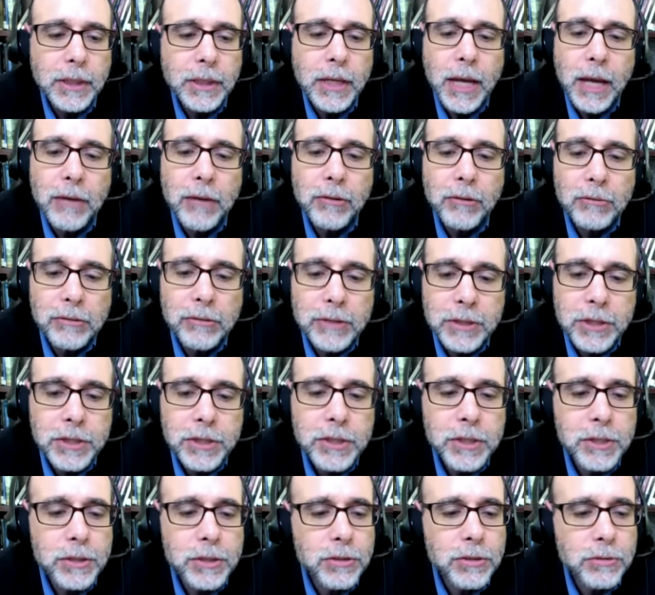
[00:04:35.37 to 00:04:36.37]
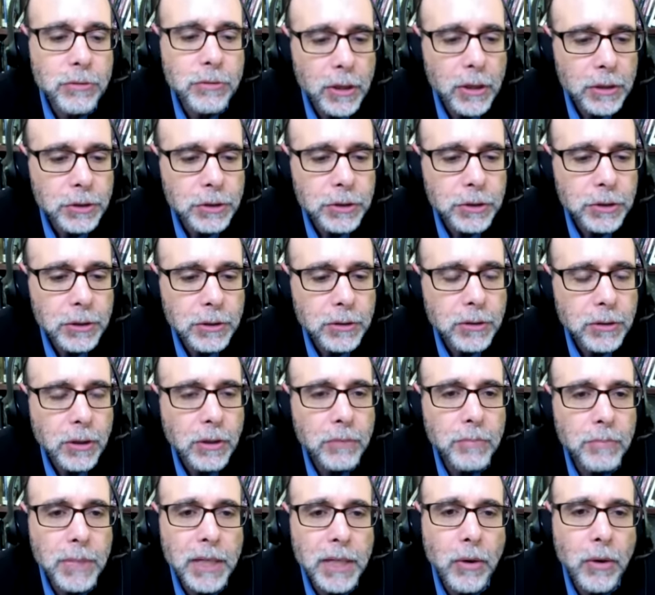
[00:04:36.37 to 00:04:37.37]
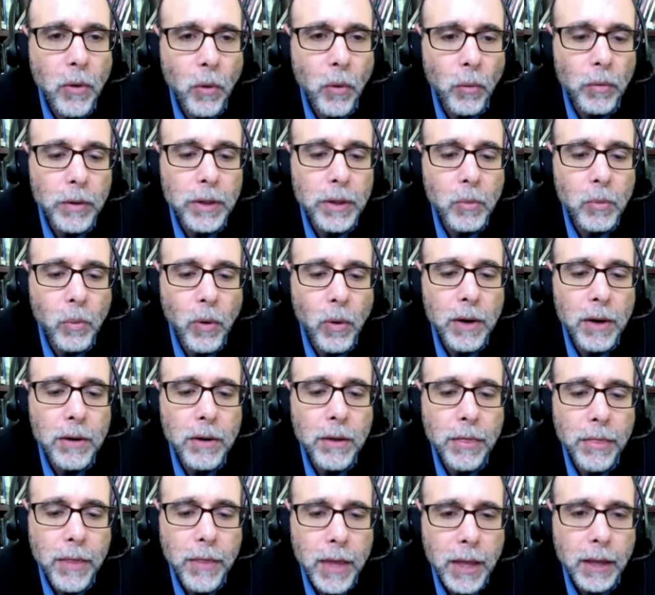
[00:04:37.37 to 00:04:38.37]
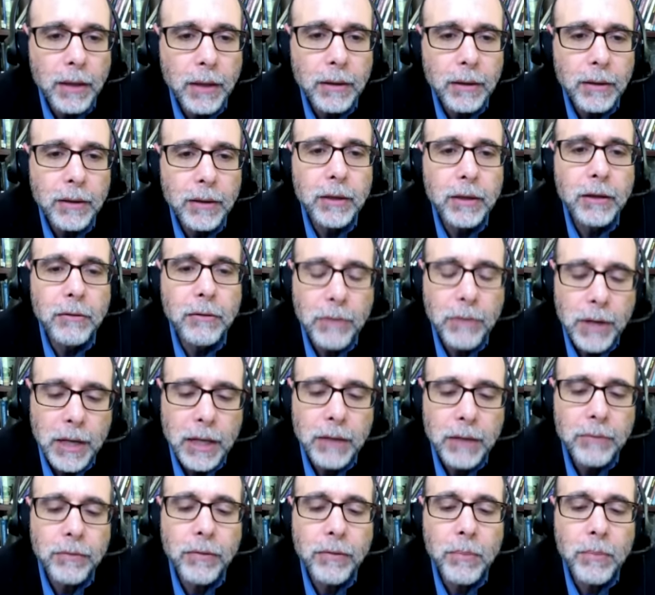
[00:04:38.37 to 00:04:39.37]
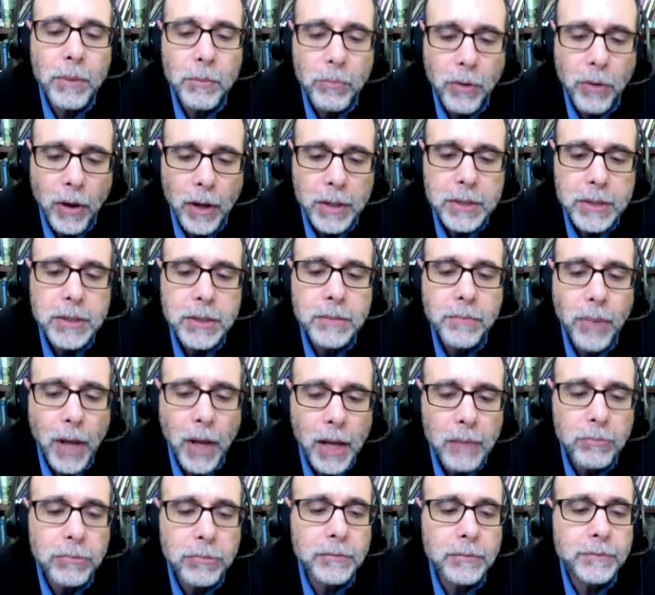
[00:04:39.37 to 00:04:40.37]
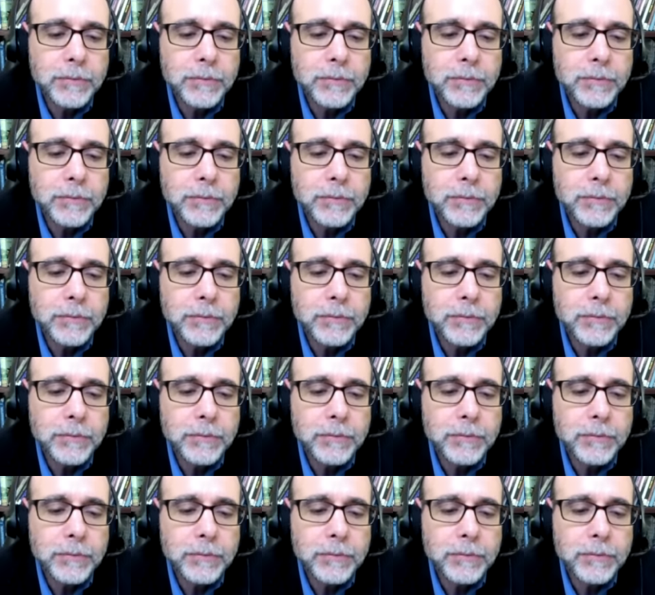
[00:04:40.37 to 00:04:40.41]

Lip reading: and religious instruction can mean only one thing, reading from the Protestant Bible.